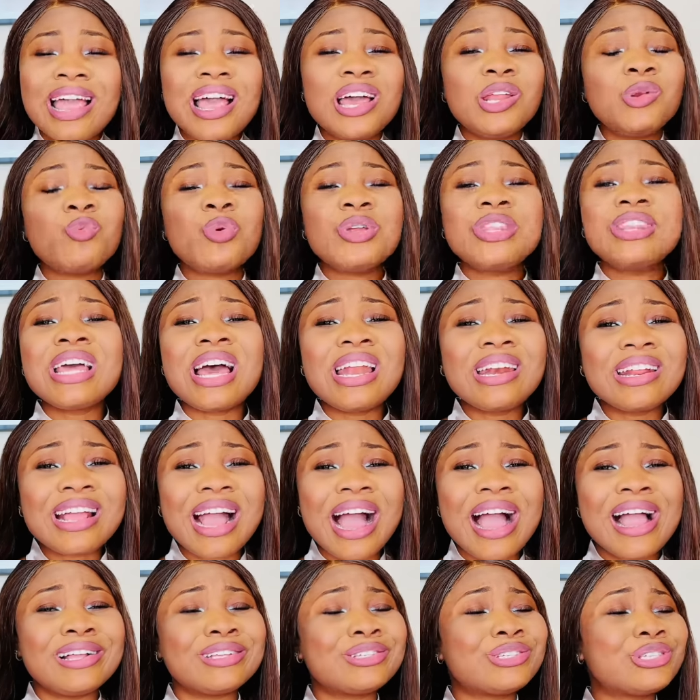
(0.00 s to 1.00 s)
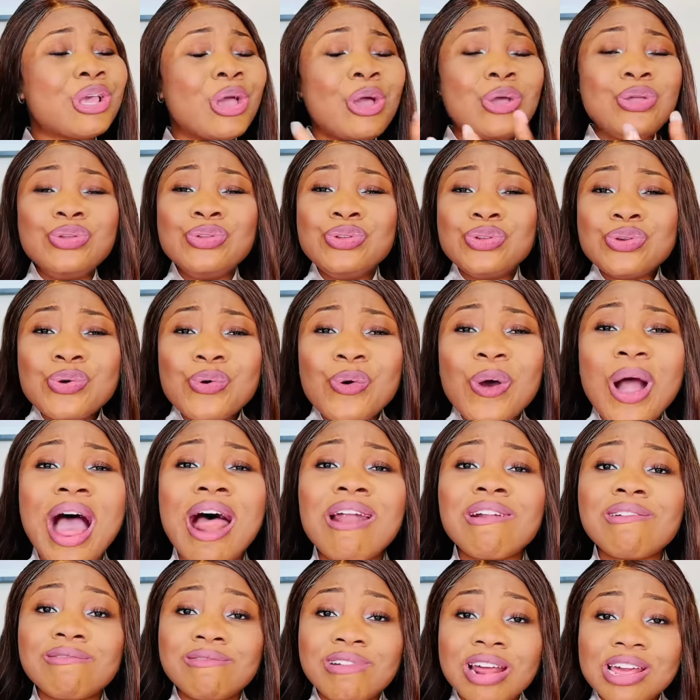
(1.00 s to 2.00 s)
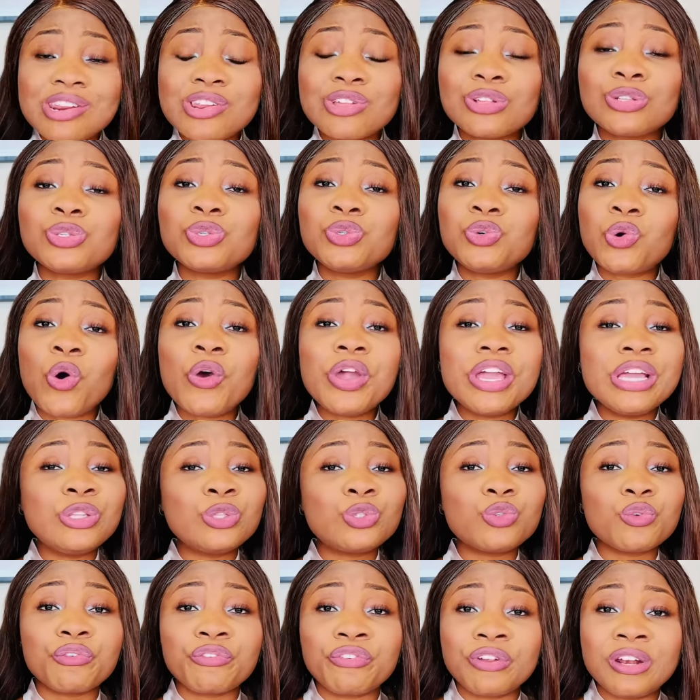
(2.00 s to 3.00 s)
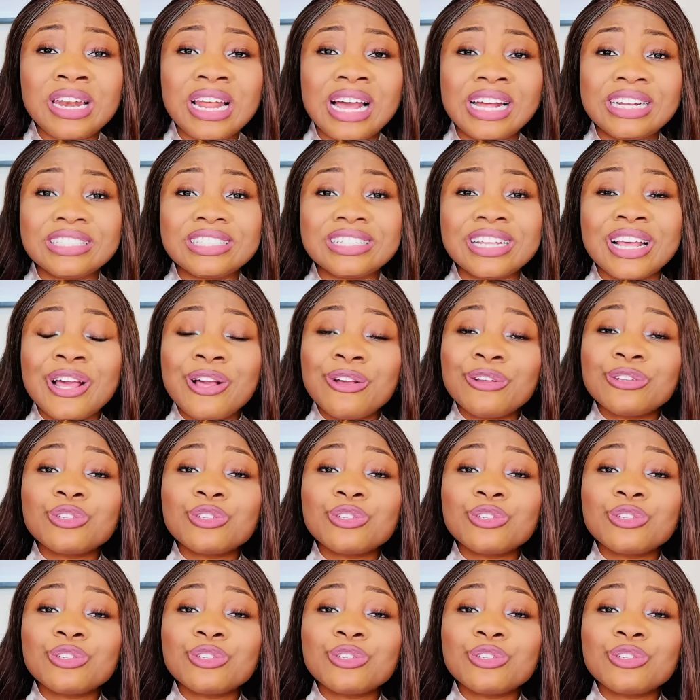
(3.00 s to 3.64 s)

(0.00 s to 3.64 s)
And with that, guys, you are ready to go into Finland.